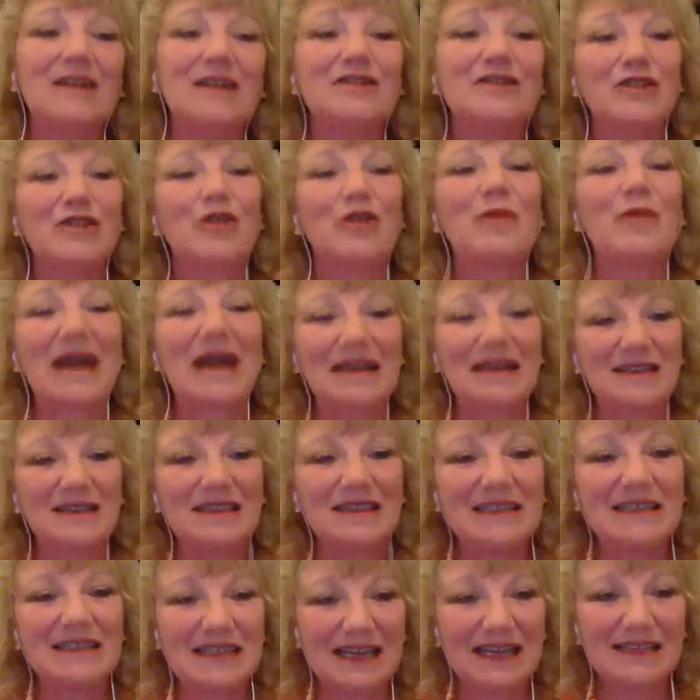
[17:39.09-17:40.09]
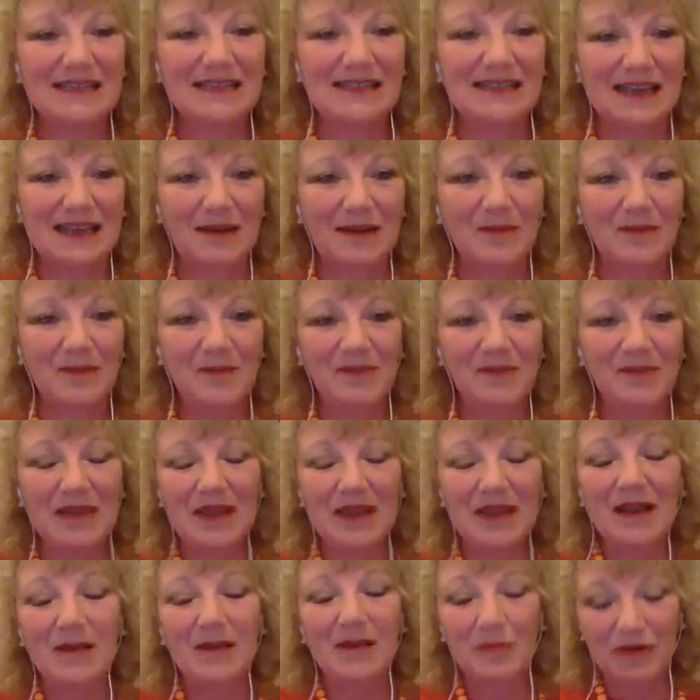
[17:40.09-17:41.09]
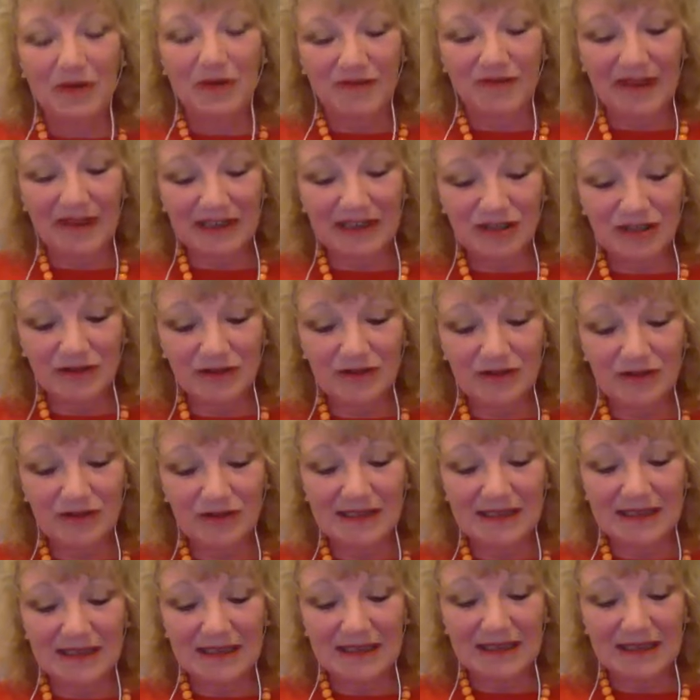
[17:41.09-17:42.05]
So go back to the DSM. Professionals